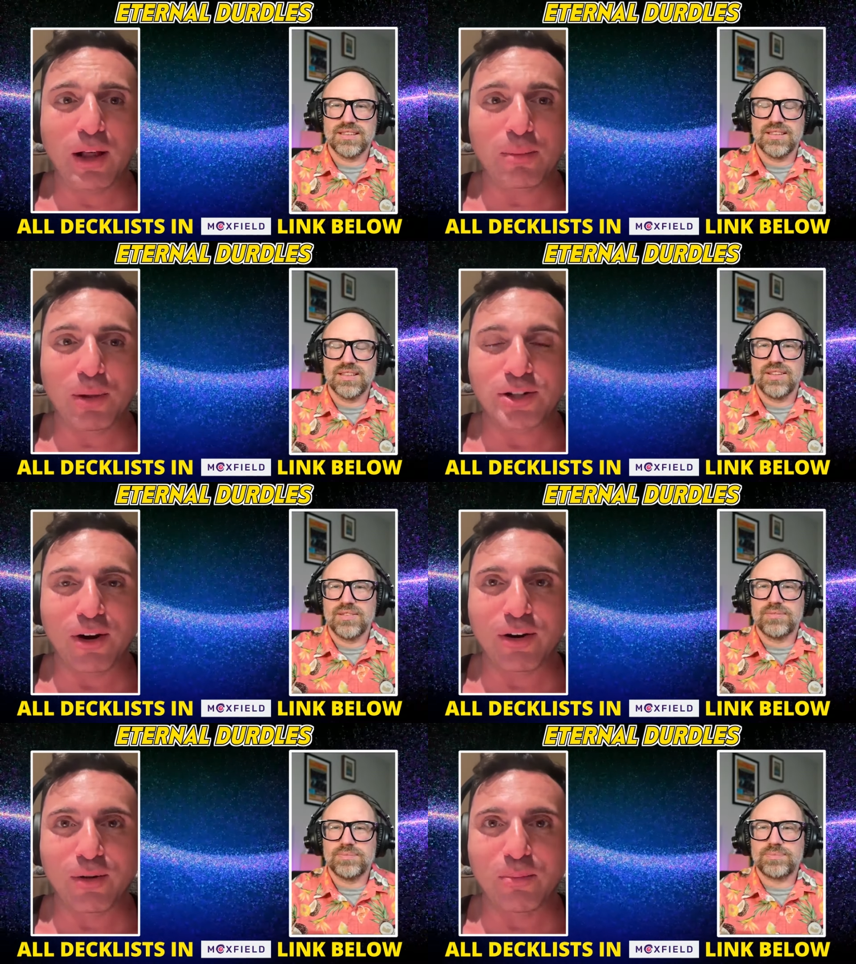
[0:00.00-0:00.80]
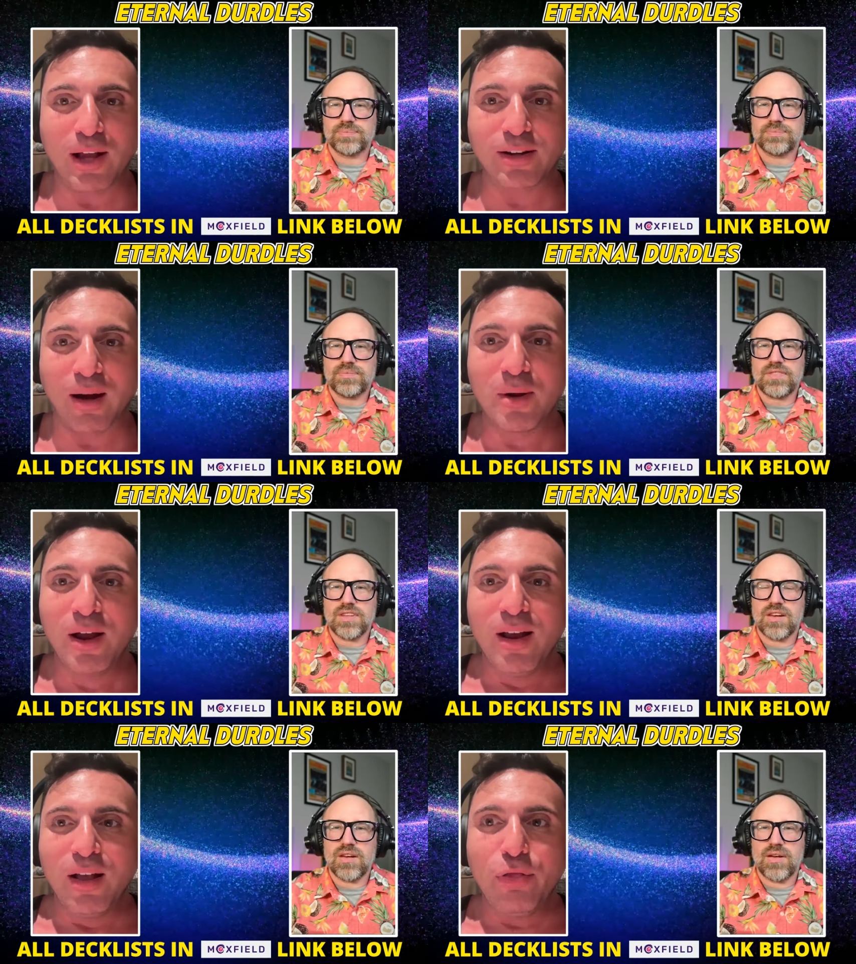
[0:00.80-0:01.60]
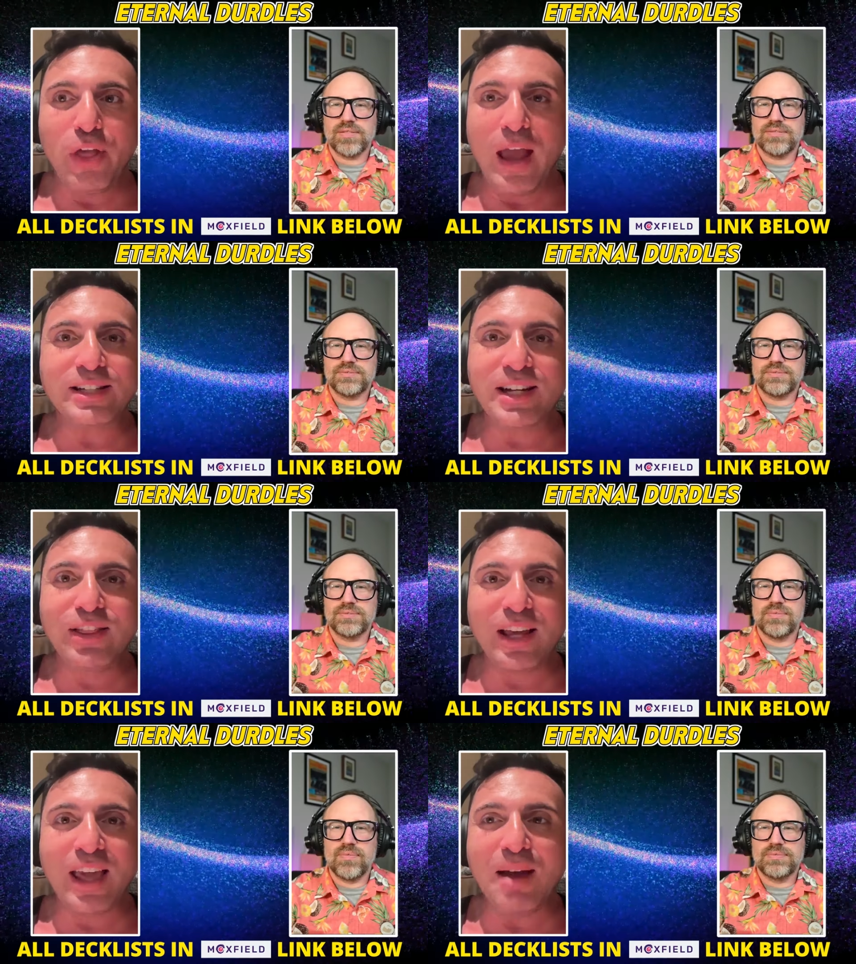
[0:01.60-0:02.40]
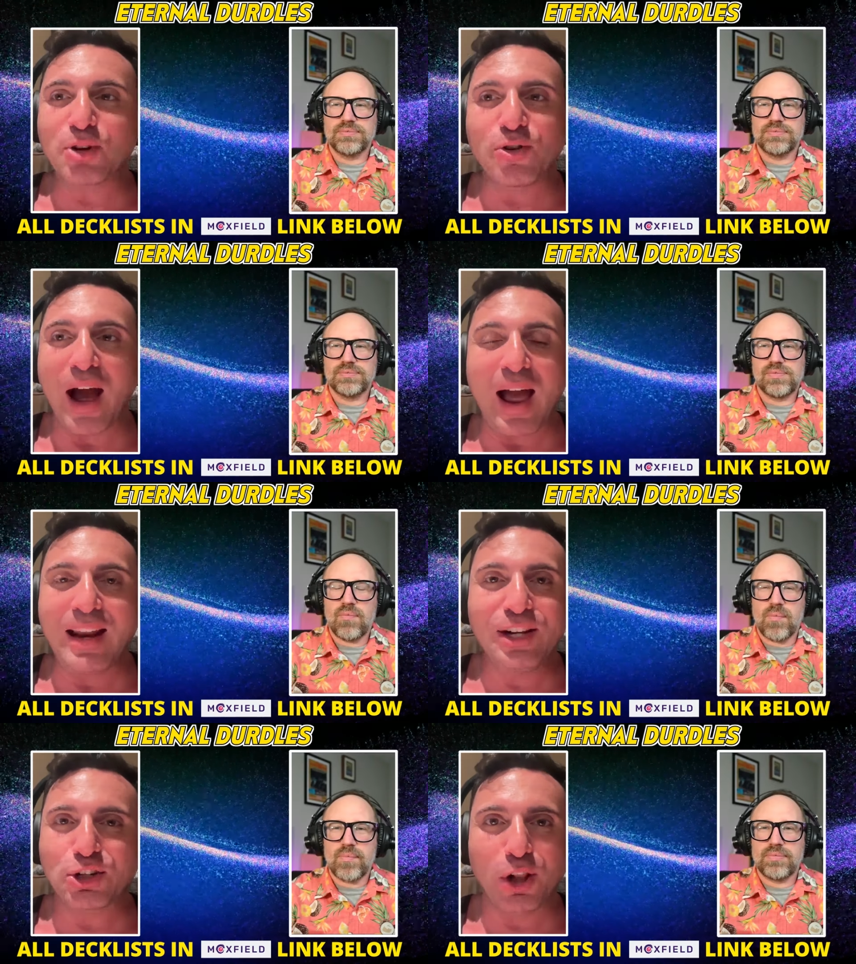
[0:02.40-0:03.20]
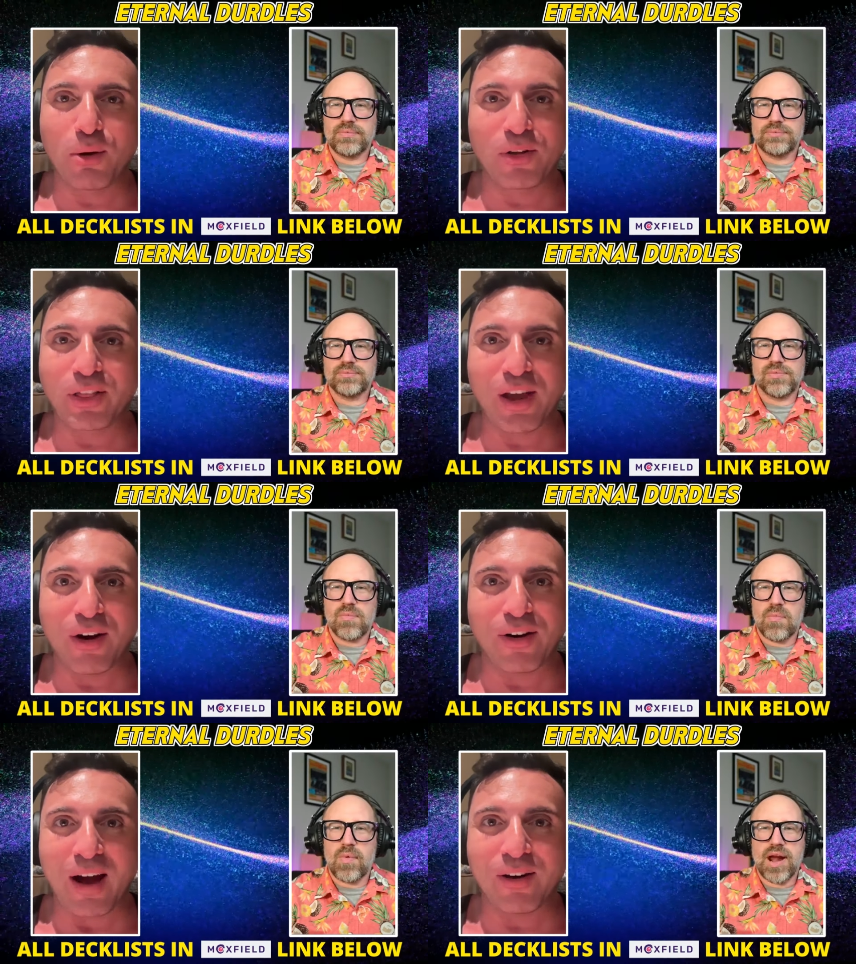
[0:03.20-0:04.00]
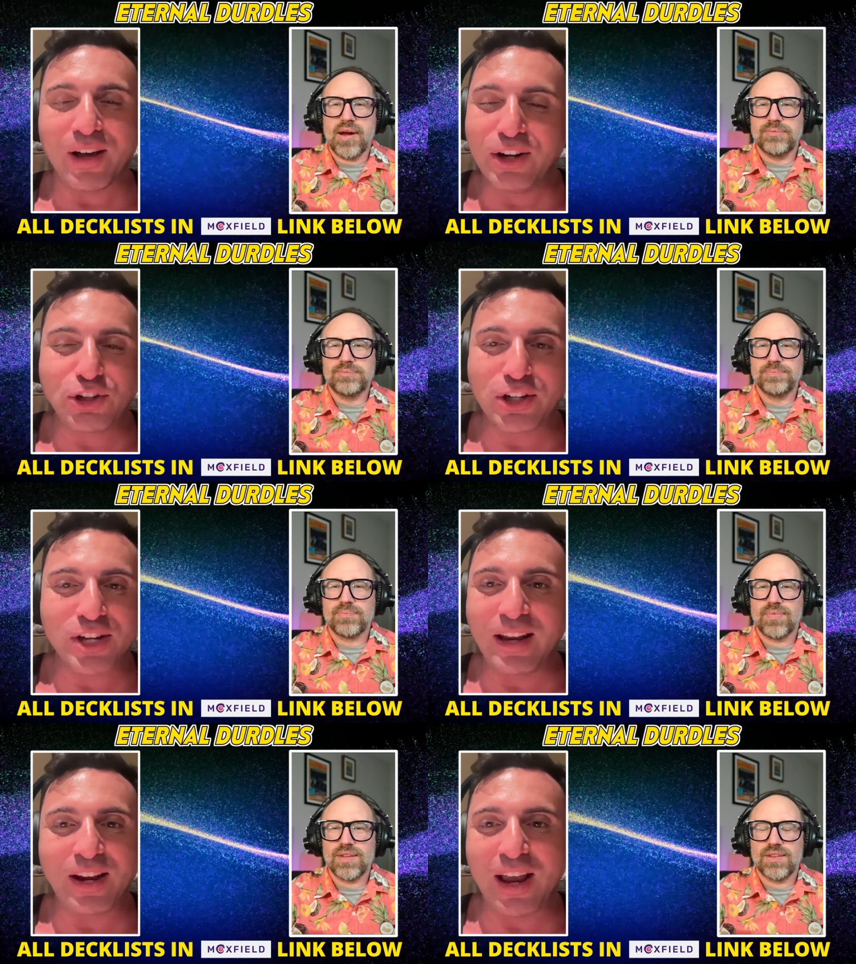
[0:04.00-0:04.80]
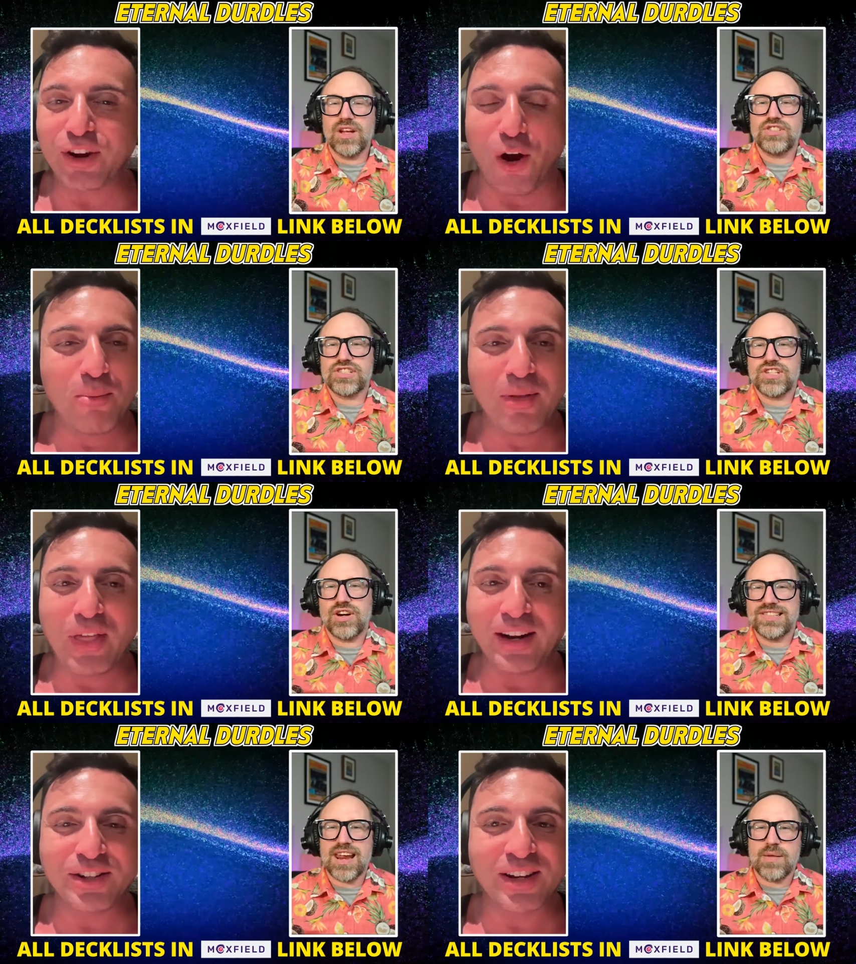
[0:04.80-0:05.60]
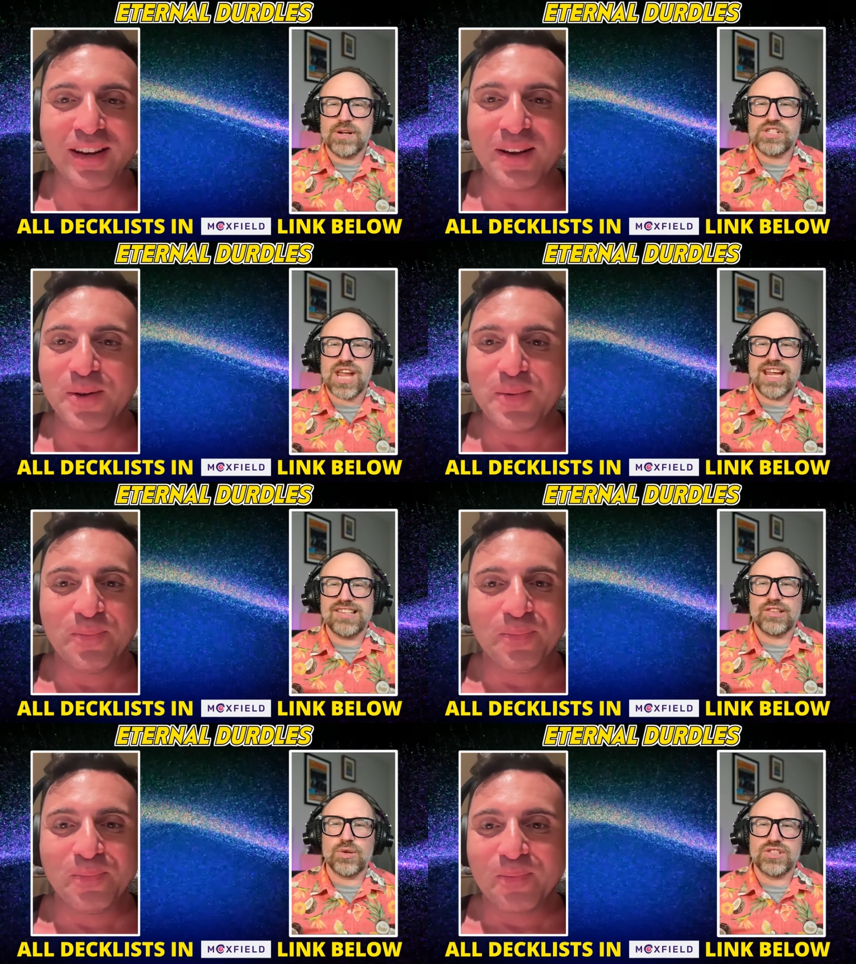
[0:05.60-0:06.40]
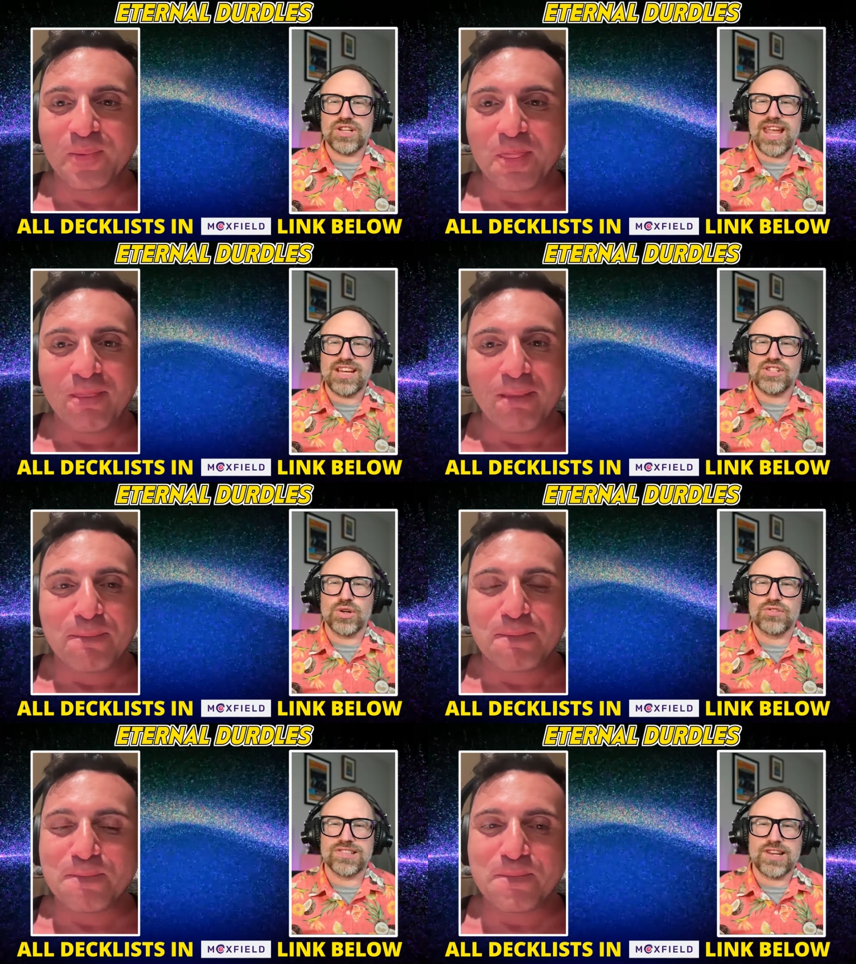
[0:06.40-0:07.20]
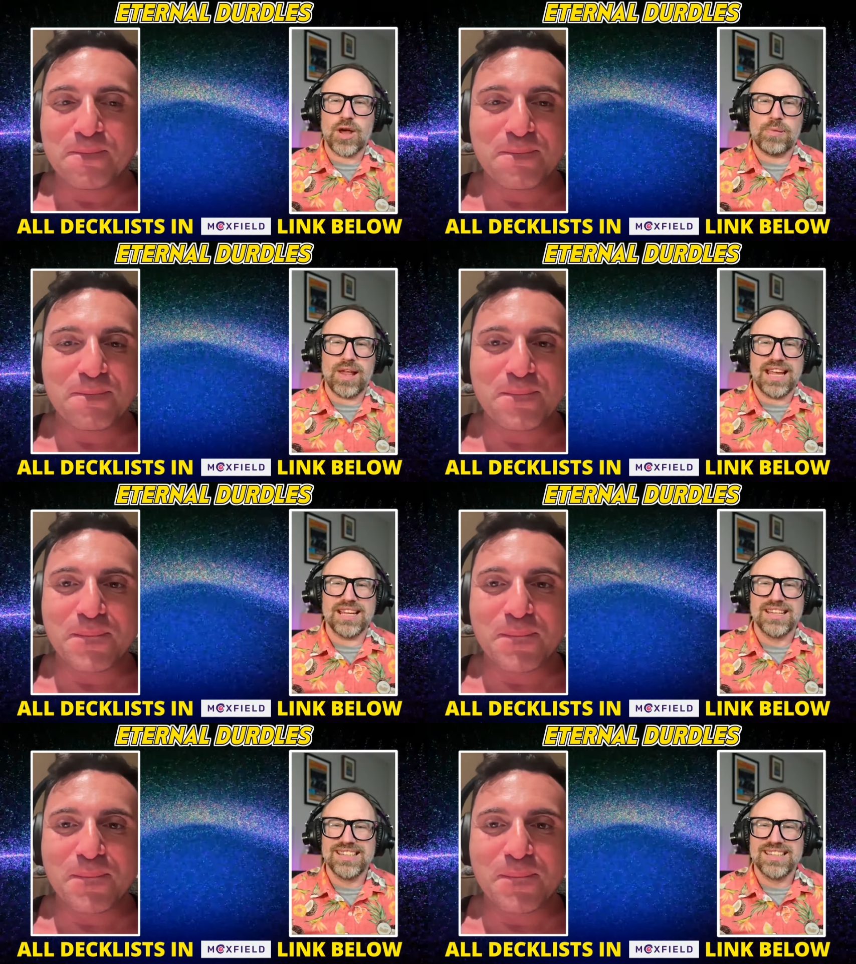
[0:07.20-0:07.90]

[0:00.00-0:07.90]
Speaker 1: like the players that aren't good playing top. It's the games are not any slower than they are now. Yeah. It's just it, it's no, it just all, turns out is, a
Speaker 2: bunch of edge lords edge lords were slow playing.